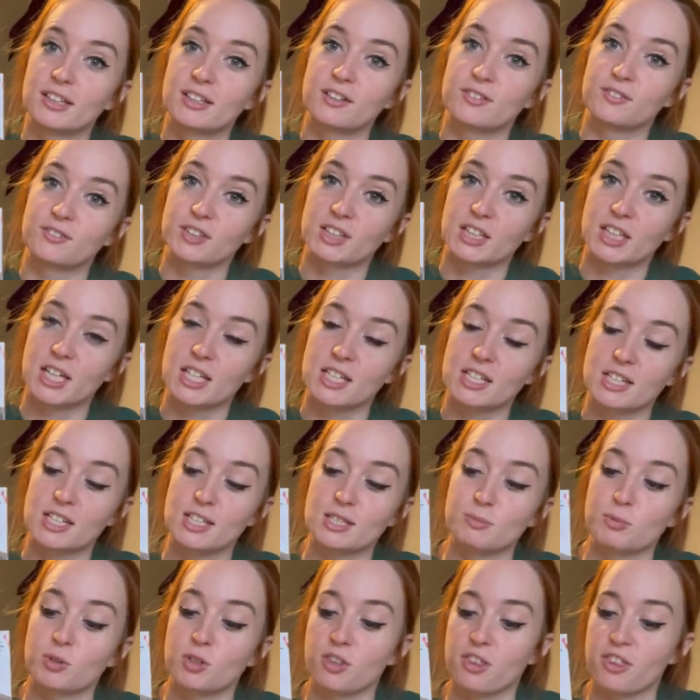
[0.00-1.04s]
for the end of
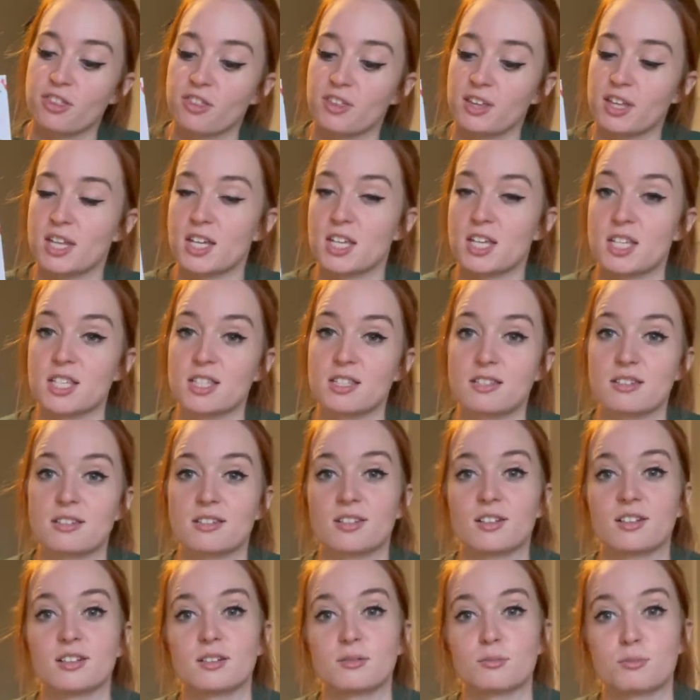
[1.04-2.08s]
this month is
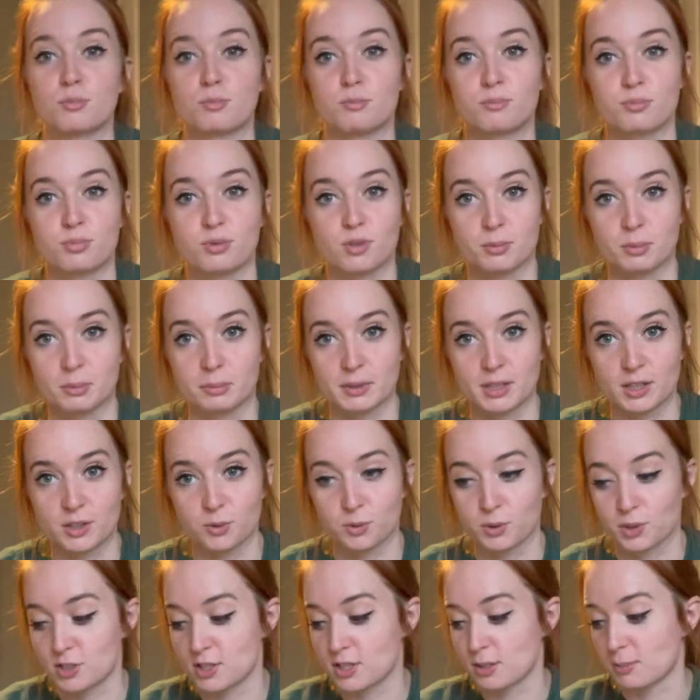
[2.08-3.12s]
probably
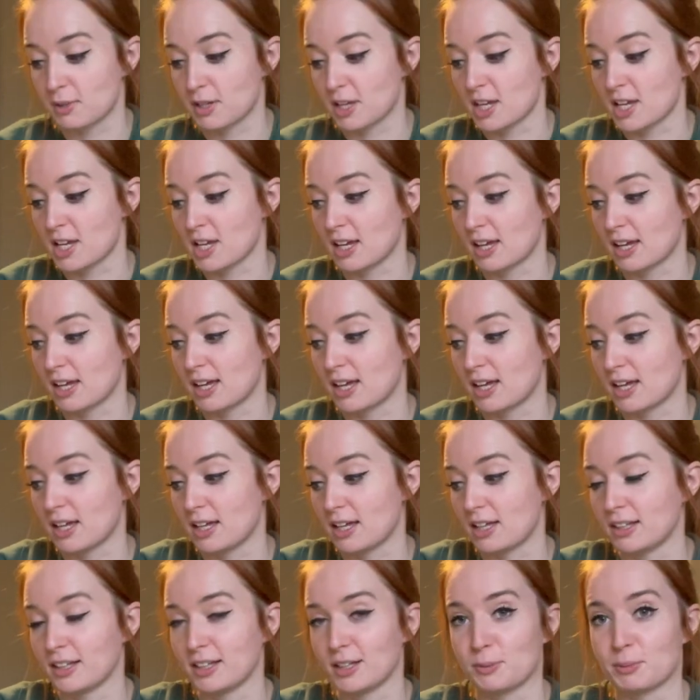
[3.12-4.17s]
going to be
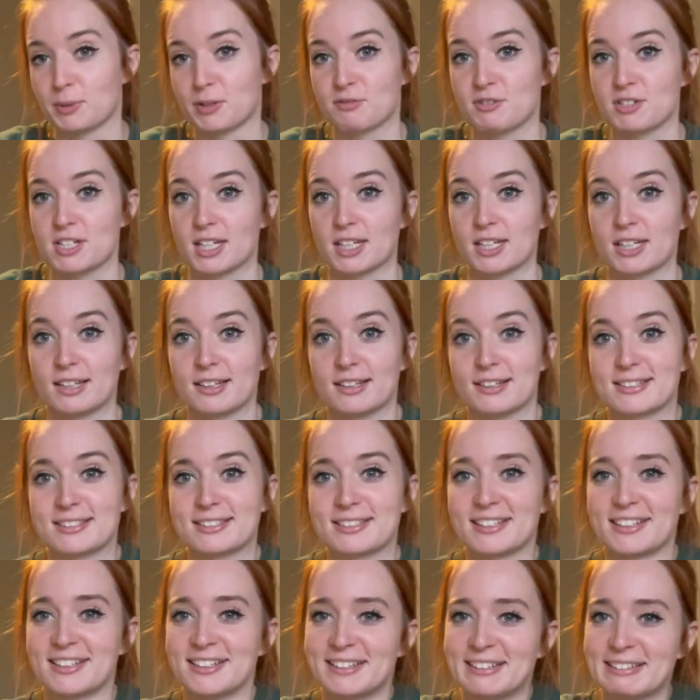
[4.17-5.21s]
a little bit
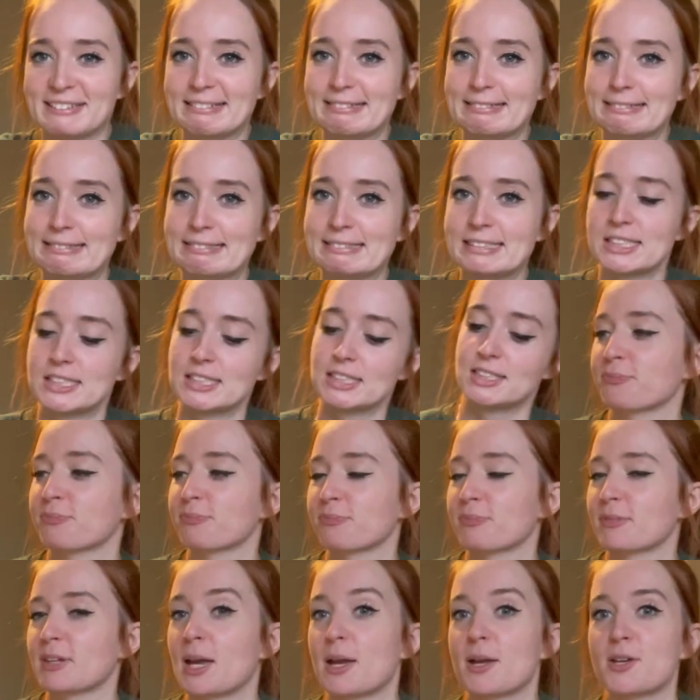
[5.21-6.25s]
ridiculous.
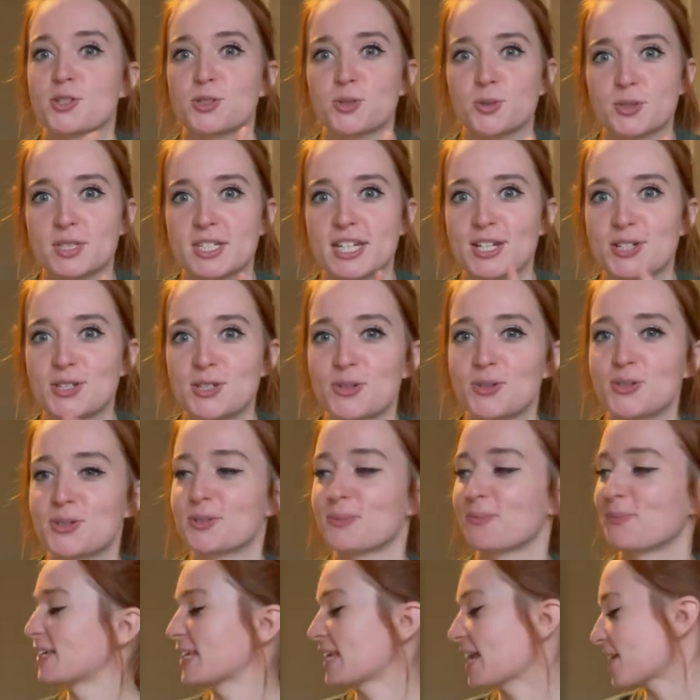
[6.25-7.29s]
So stay tuned.
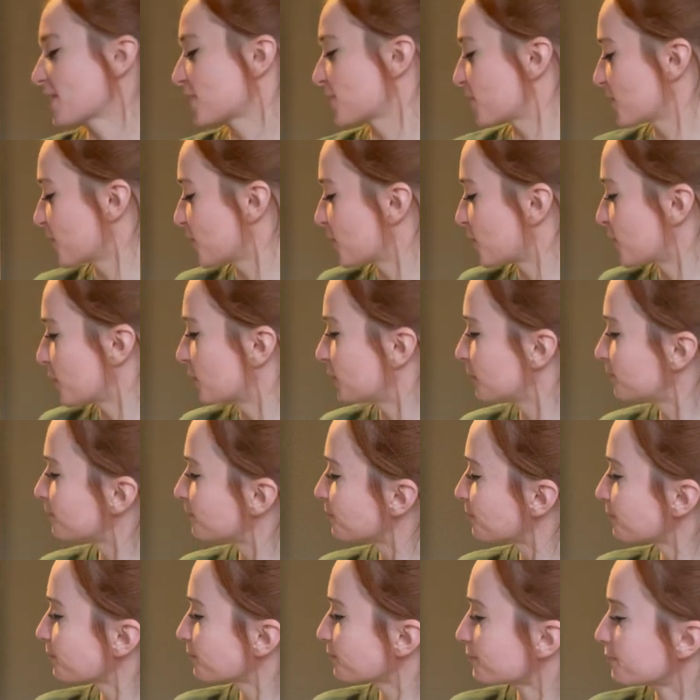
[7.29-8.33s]
But yeah, so
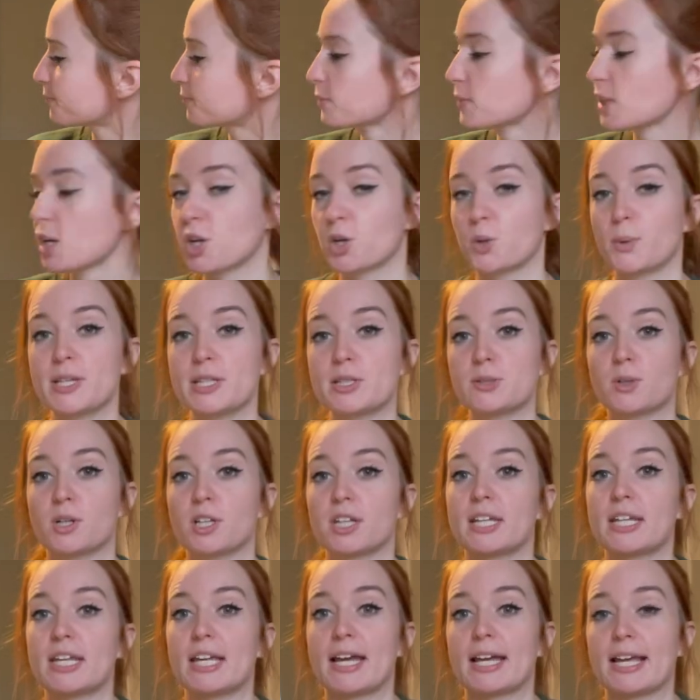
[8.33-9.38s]
Queen's
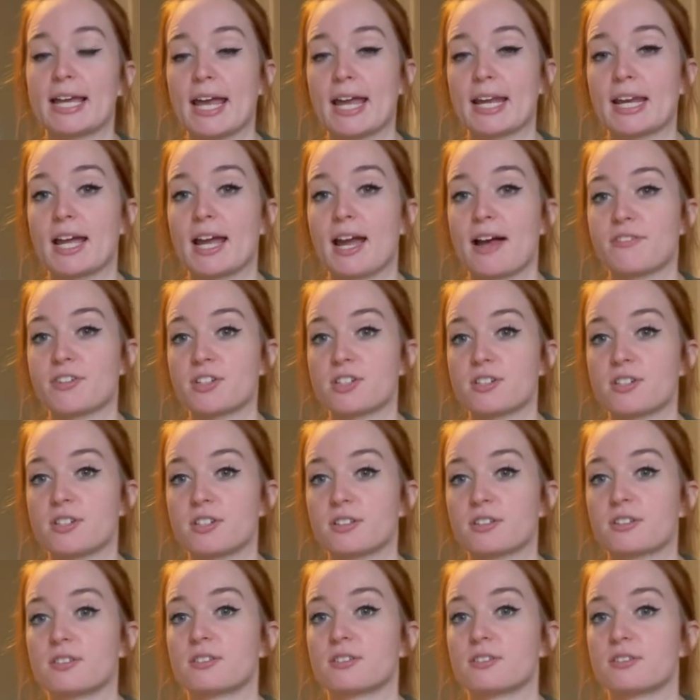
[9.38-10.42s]
Quality. Again, I haven't
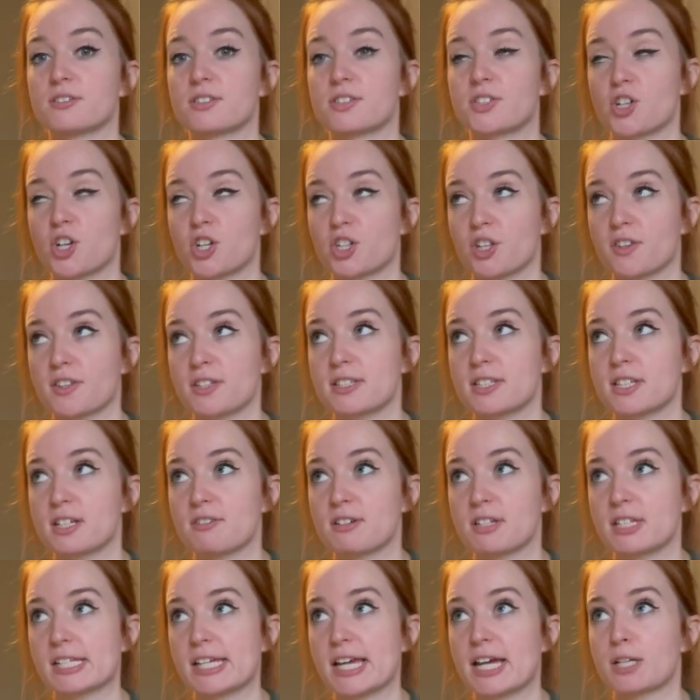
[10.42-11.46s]
started on this
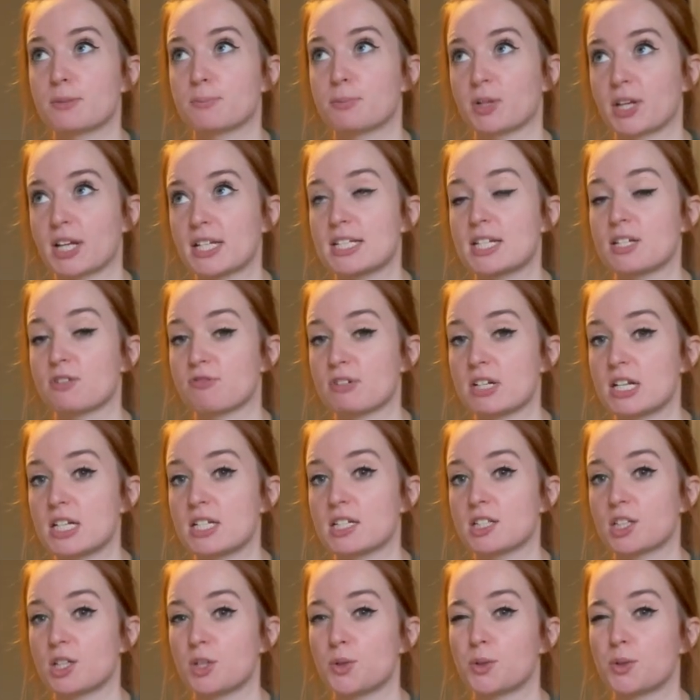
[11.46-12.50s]
series yet, but I did
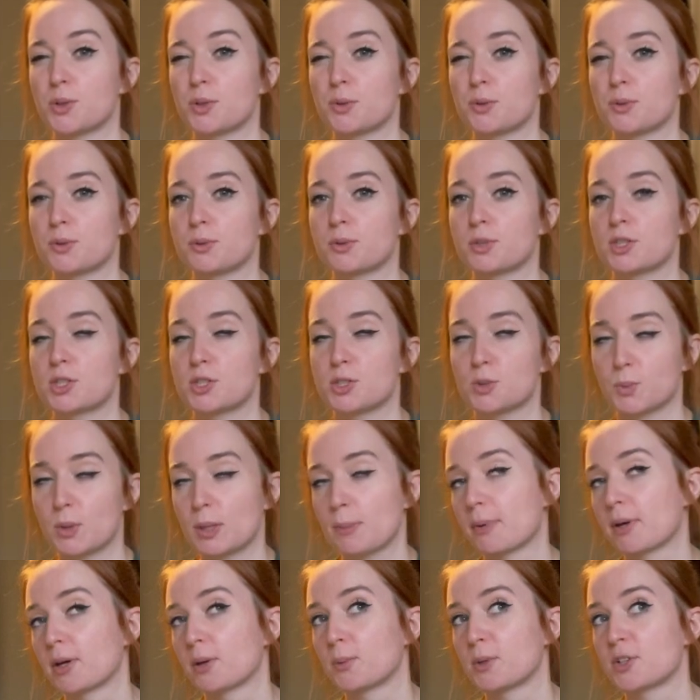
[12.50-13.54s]
read Kyuku
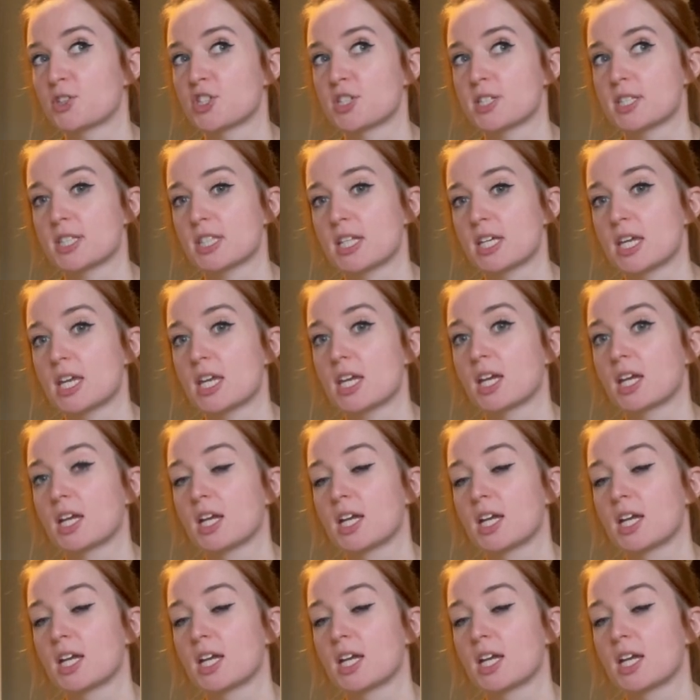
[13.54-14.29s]
Sweeper, which is the